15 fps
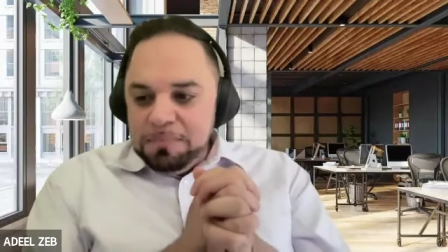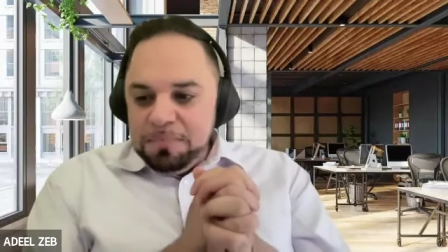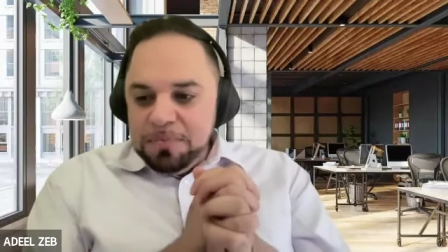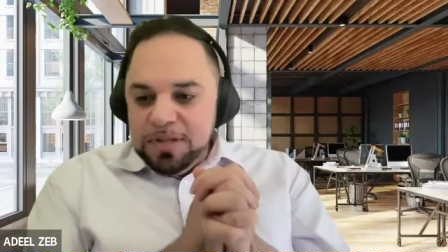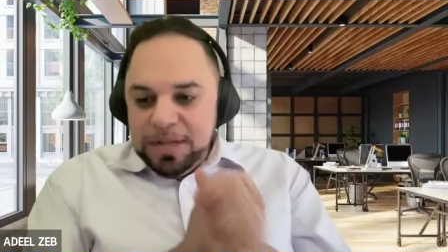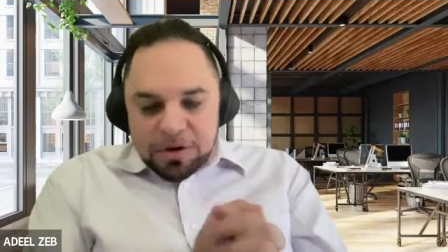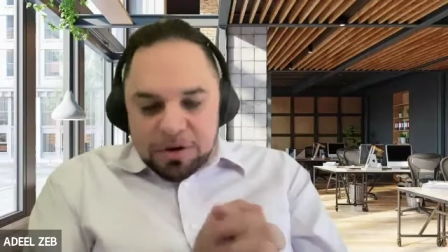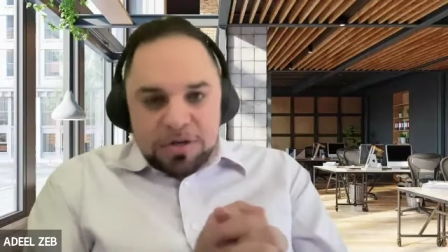
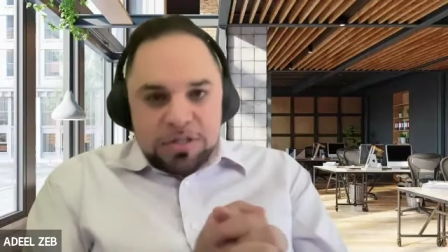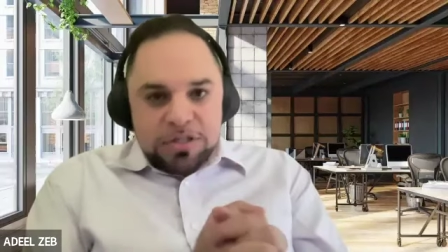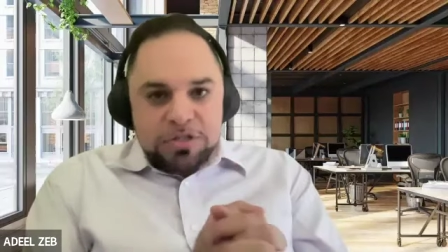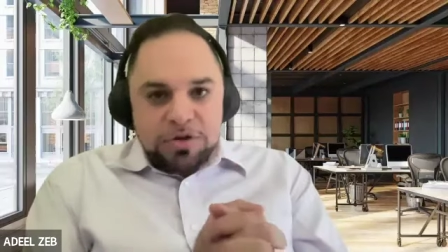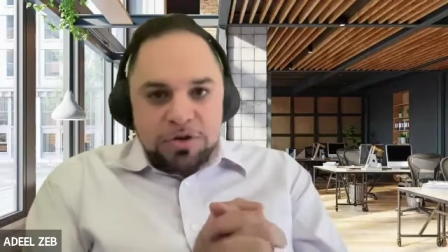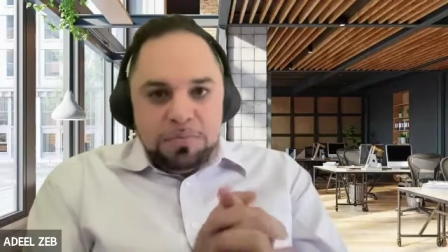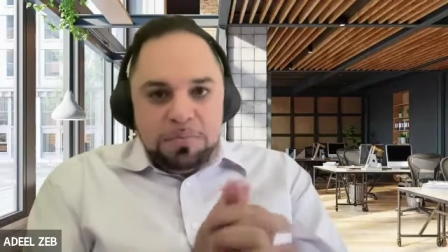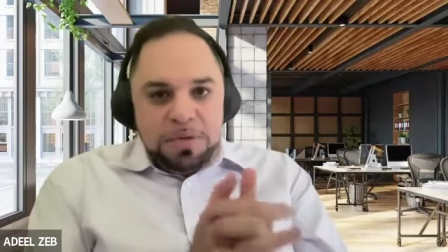
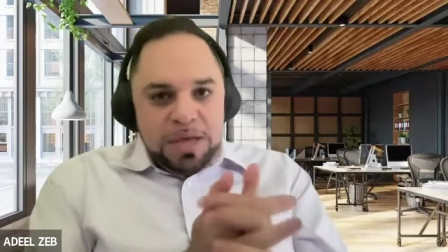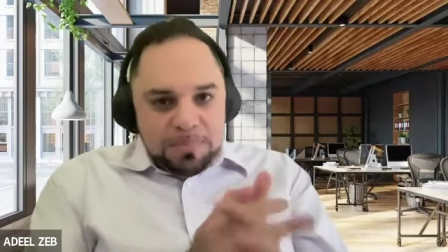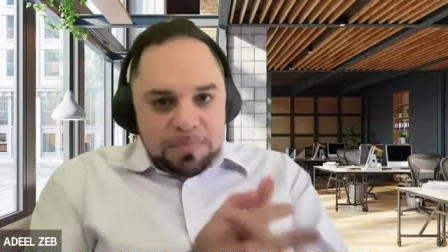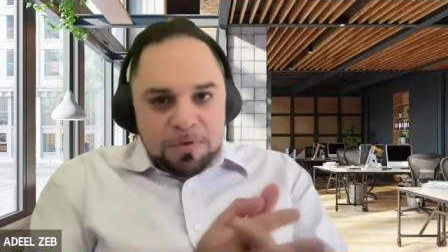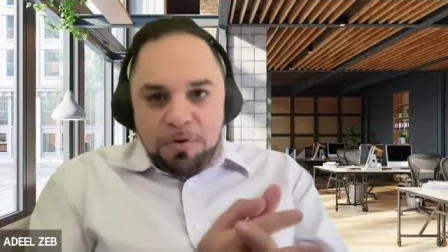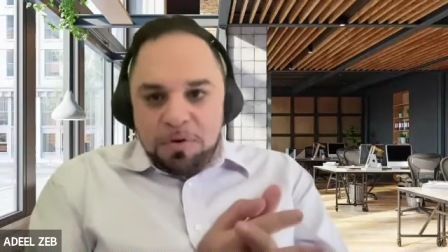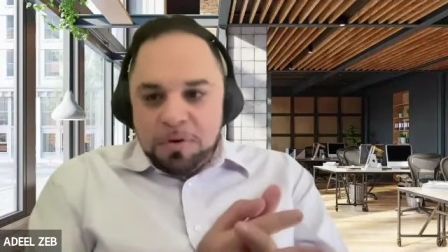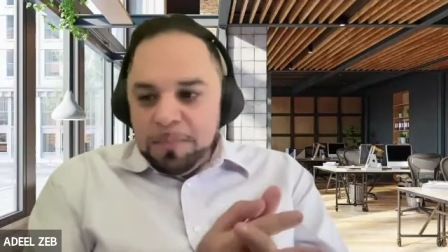leaders or
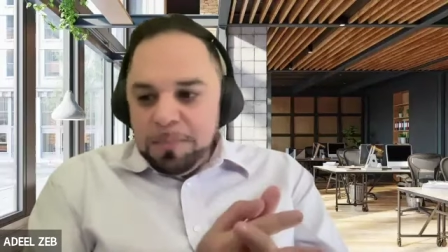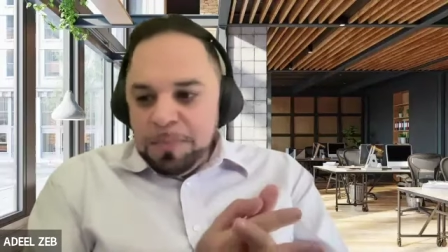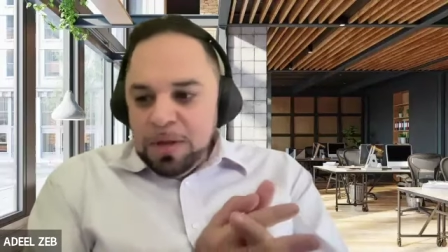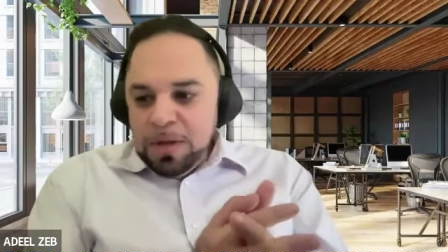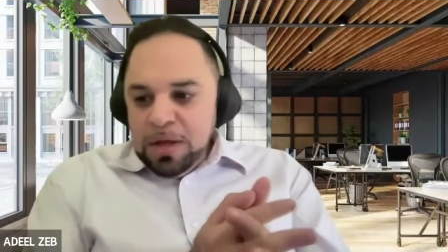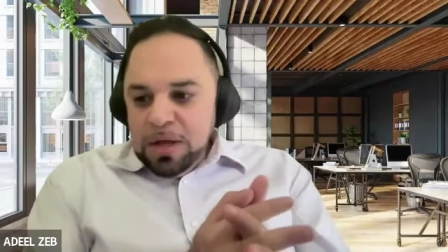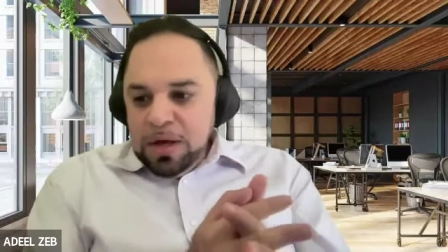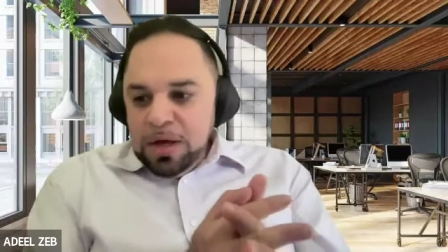people
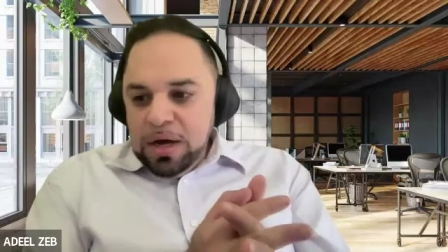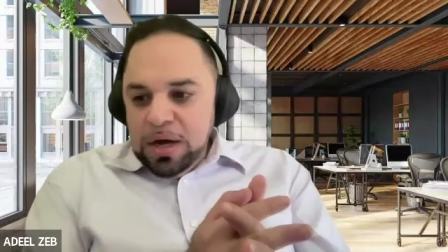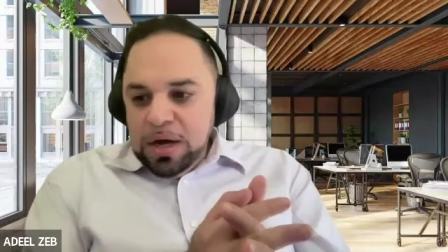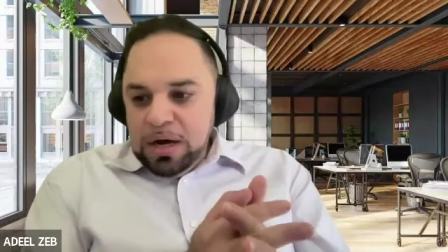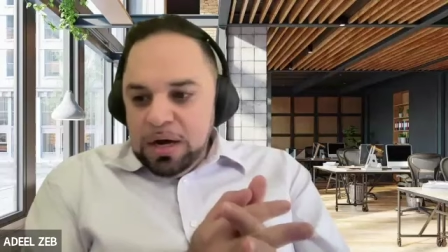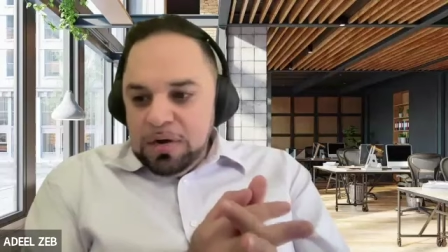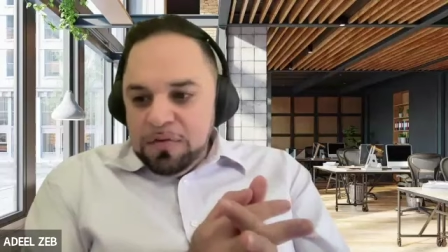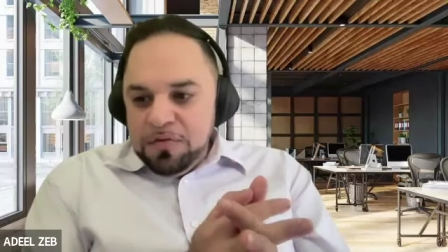
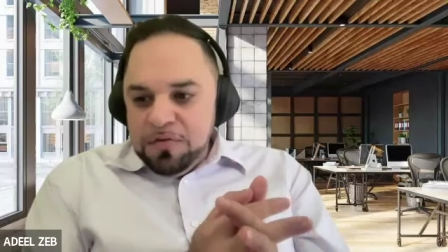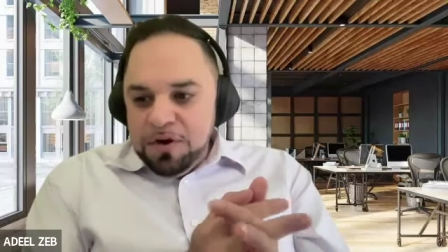uh,